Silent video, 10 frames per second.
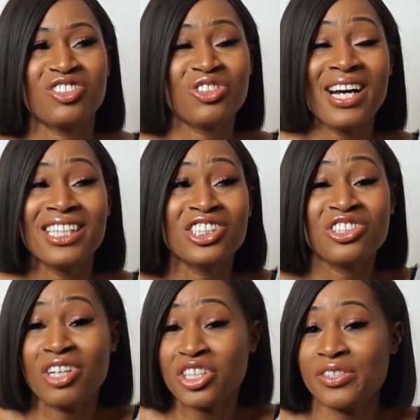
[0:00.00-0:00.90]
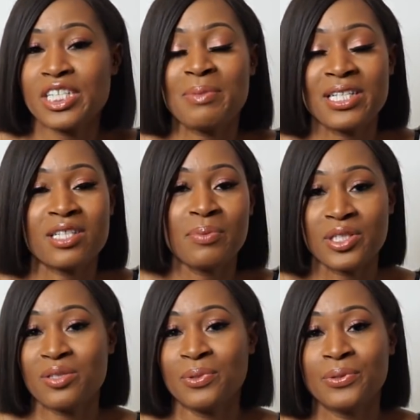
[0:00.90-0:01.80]
try and structure it as best as
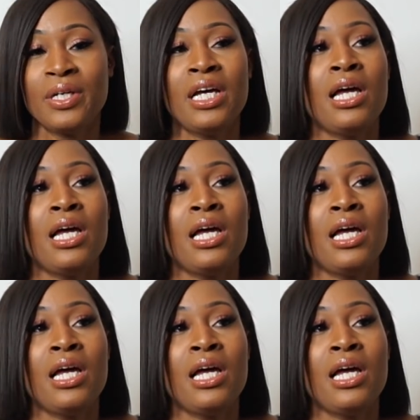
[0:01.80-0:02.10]
possible,